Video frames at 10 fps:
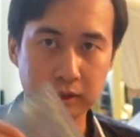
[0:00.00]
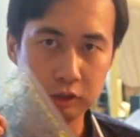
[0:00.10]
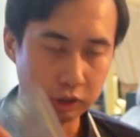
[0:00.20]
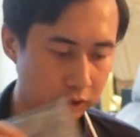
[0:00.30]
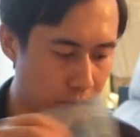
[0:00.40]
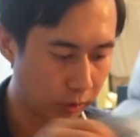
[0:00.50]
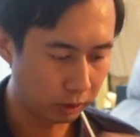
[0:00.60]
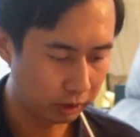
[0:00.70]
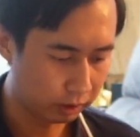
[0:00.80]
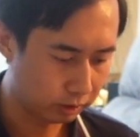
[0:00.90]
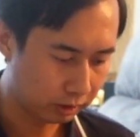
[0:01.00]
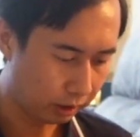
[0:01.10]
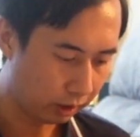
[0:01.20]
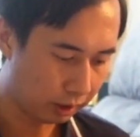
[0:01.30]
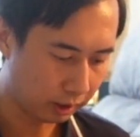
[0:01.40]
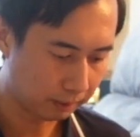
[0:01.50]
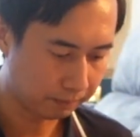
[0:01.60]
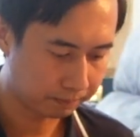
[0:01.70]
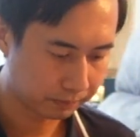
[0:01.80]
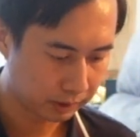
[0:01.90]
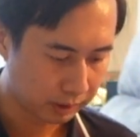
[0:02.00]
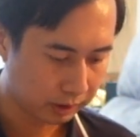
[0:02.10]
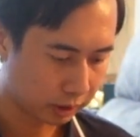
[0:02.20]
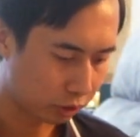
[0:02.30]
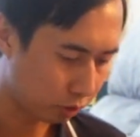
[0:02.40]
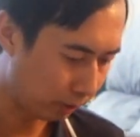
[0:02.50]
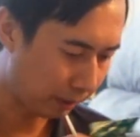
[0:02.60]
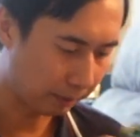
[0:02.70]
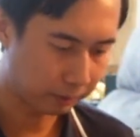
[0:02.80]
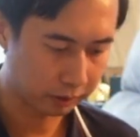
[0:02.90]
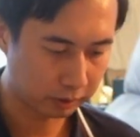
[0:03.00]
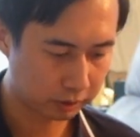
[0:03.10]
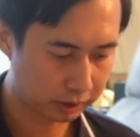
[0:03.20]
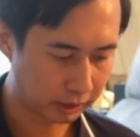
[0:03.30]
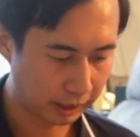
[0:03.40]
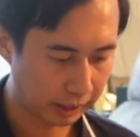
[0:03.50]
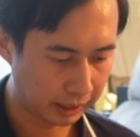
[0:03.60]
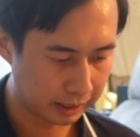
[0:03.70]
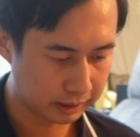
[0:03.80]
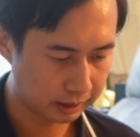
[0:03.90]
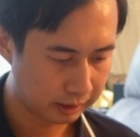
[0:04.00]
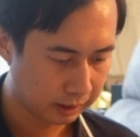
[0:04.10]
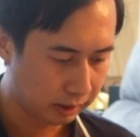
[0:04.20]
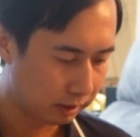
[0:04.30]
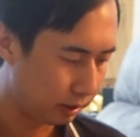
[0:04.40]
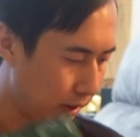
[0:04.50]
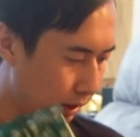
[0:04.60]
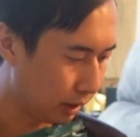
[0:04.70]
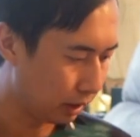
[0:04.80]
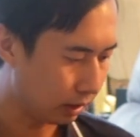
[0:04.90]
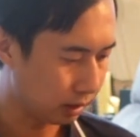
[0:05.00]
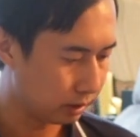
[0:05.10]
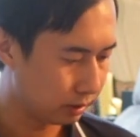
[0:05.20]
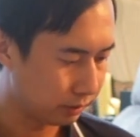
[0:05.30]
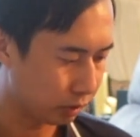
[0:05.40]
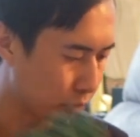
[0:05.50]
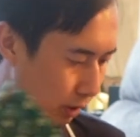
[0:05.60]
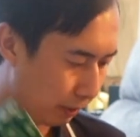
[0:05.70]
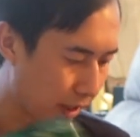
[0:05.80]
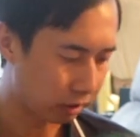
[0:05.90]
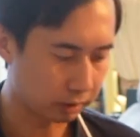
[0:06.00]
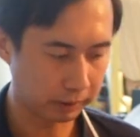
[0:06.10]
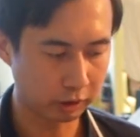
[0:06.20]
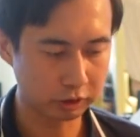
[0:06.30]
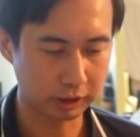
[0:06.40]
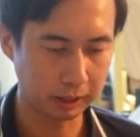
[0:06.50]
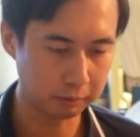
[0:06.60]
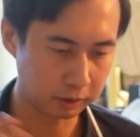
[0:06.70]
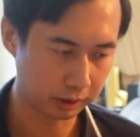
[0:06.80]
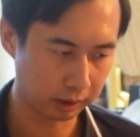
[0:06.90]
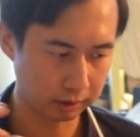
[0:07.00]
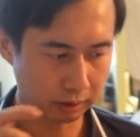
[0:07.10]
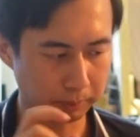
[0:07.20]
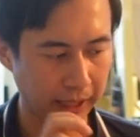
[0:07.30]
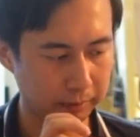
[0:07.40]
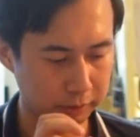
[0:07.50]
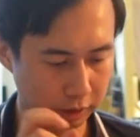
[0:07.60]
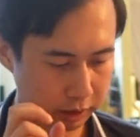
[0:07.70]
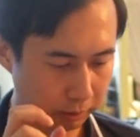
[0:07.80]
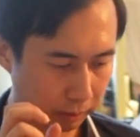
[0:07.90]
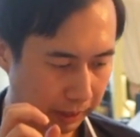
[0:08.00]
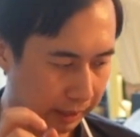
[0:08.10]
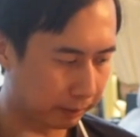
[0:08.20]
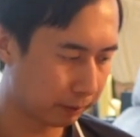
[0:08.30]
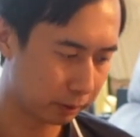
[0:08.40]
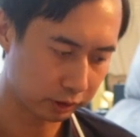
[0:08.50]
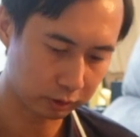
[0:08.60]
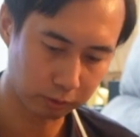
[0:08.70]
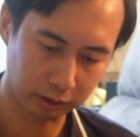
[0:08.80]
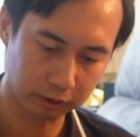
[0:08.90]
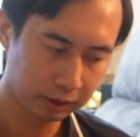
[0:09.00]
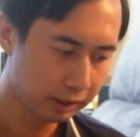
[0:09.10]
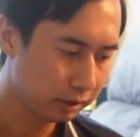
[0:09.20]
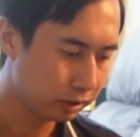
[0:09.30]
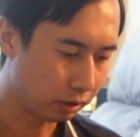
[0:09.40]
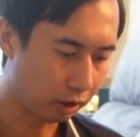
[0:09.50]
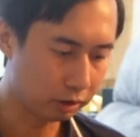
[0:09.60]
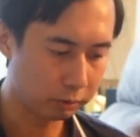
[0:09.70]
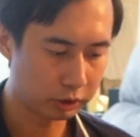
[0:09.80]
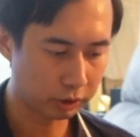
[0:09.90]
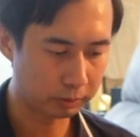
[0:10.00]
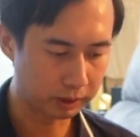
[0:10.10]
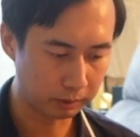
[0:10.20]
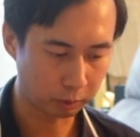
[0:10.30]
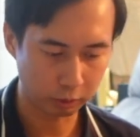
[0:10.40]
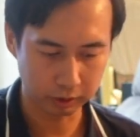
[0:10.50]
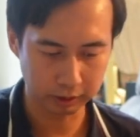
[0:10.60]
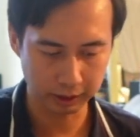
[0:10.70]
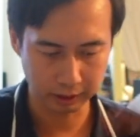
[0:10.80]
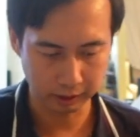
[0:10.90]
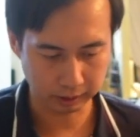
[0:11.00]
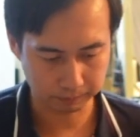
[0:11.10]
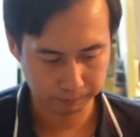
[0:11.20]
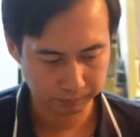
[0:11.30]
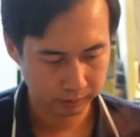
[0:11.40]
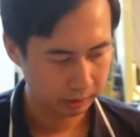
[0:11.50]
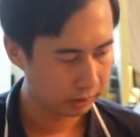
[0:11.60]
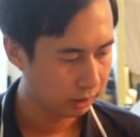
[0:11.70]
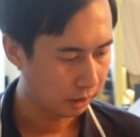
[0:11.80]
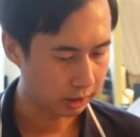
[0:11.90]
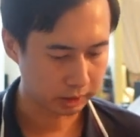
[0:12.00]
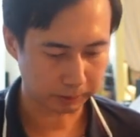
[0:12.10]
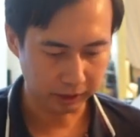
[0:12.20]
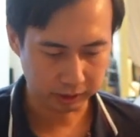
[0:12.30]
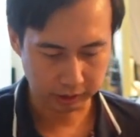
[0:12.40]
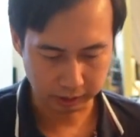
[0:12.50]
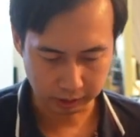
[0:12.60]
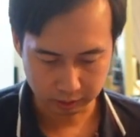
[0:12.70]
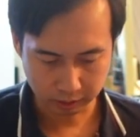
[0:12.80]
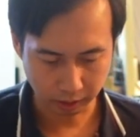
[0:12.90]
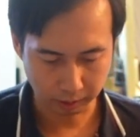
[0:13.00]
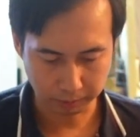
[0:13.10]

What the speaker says: Chili oil, the Sichuan peppers, and the this was the powder, but it also came with the small black peppers as well. So all of which are pretty important in a spicy hot